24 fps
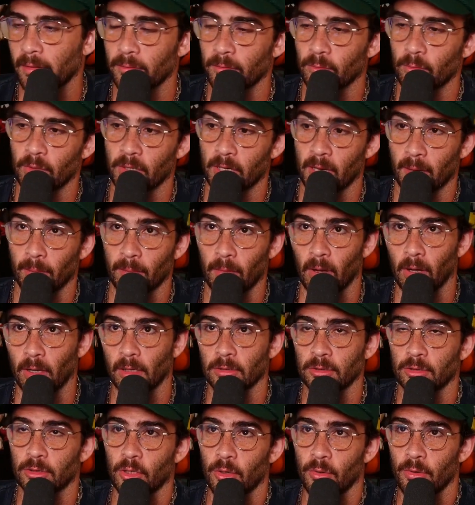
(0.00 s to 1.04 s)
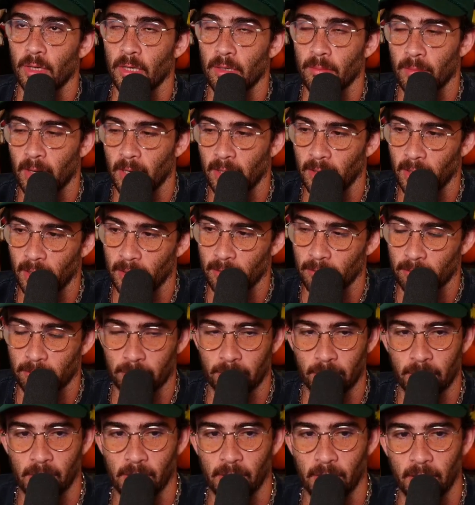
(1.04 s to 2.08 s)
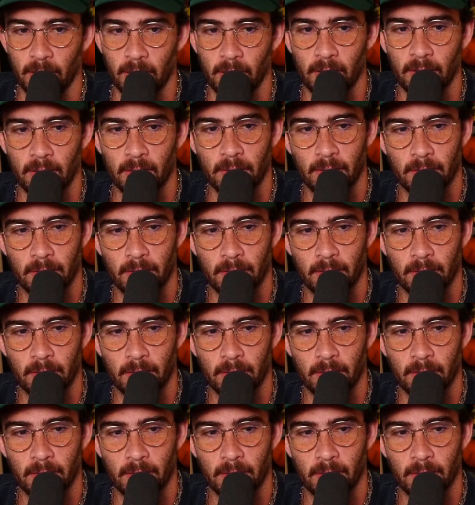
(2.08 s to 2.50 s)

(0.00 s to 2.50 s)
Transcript: when I'm also in my like really,